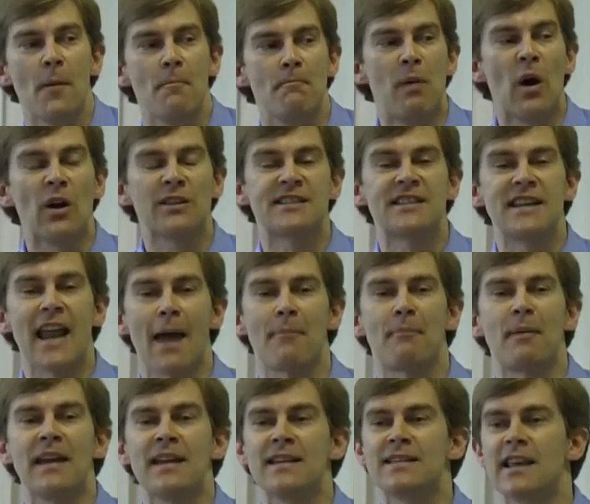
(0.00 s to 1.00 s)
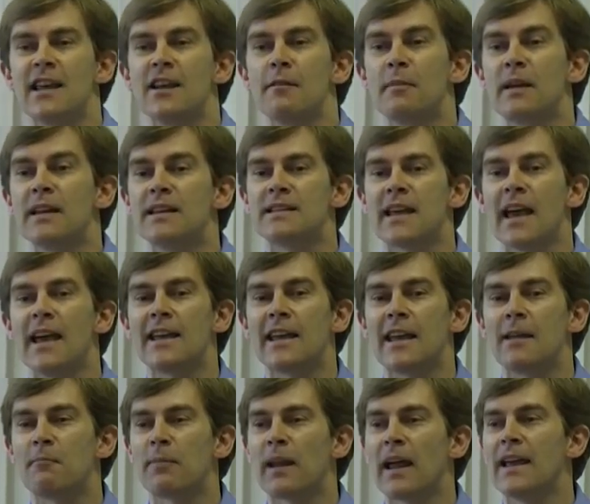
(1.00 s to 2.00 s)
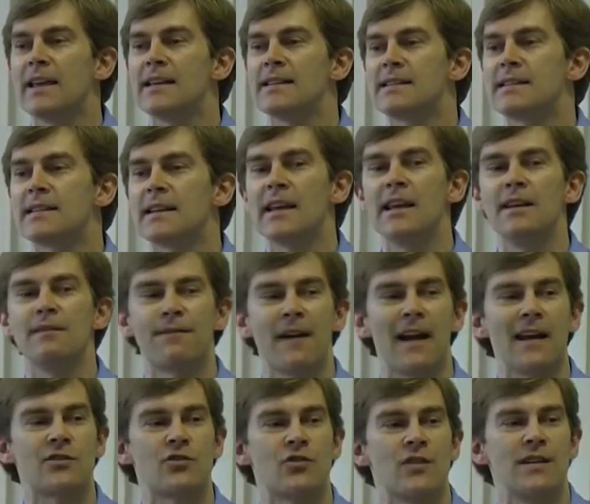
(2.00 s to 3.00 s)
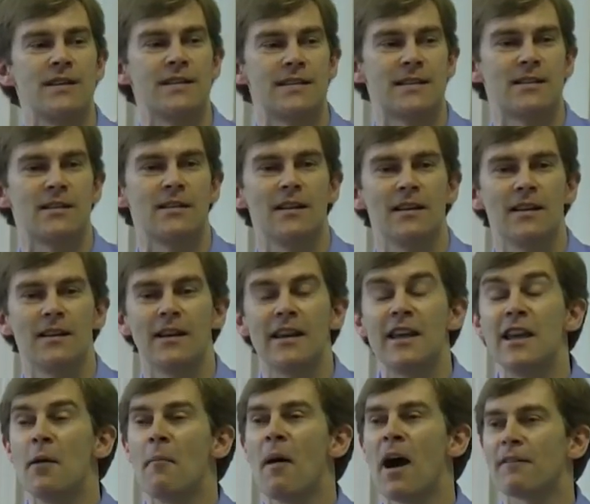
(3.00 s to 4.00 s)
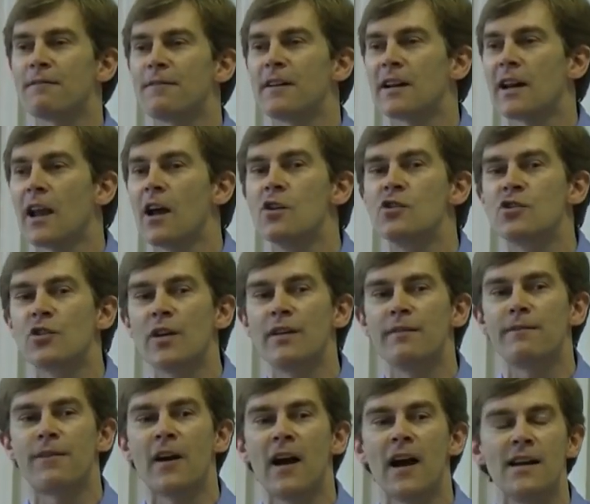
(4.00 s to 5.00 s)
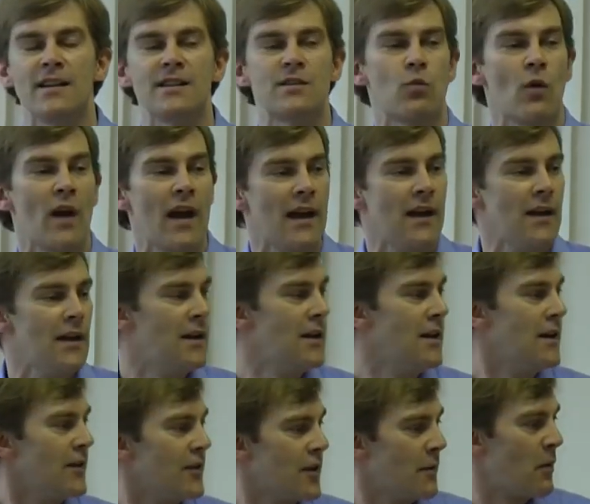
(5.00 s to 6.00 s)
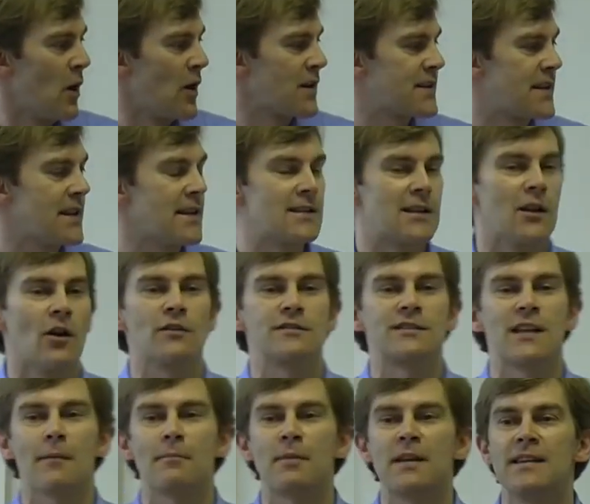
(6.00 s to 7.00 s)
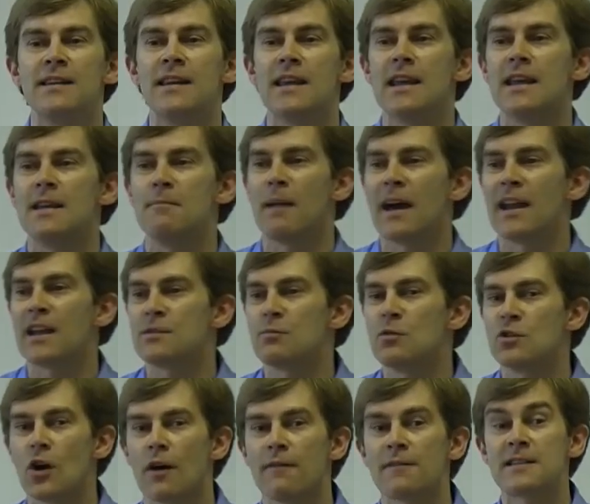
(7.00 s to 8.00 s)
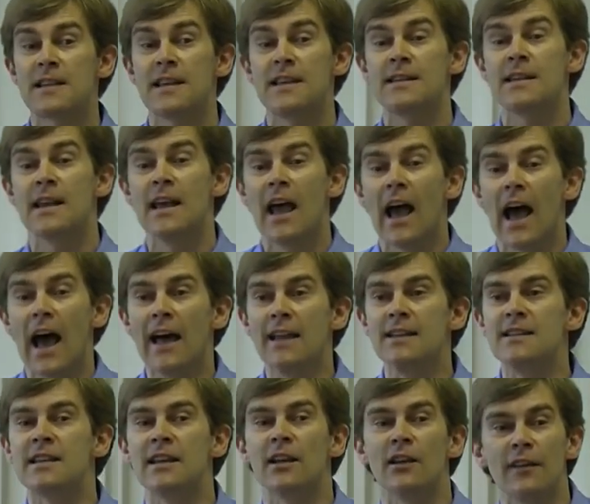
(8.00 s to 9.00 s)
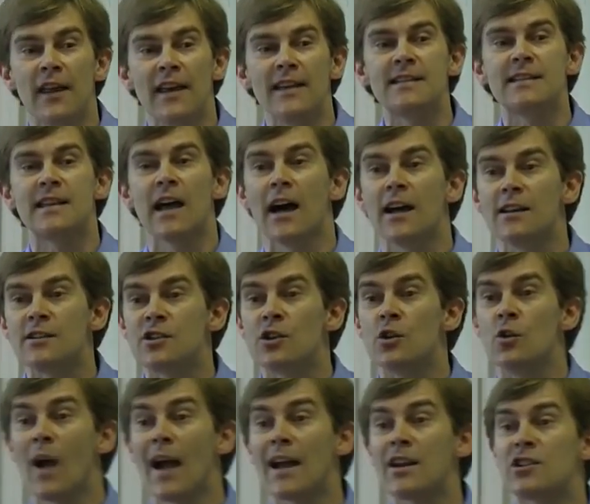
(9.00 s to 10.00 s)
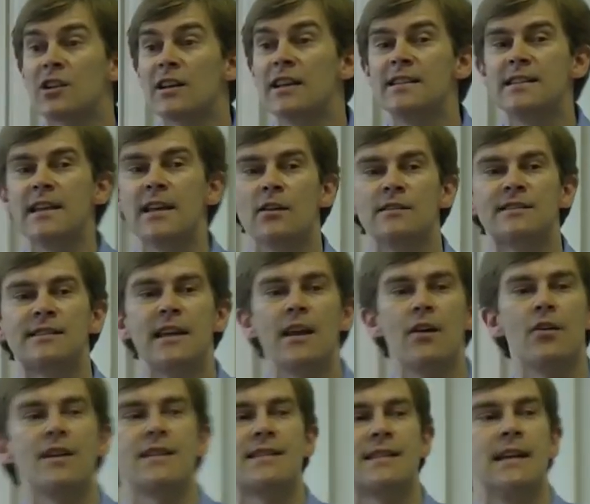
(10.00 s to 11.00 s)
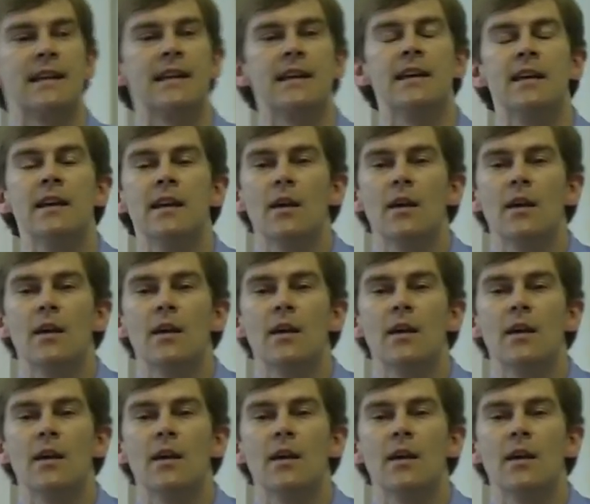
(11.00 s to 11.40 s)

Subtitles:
boss snappings that have been taking place in factories earmarked for closure in France, where the boss is locked up in the management offices until they start to actually deal seriously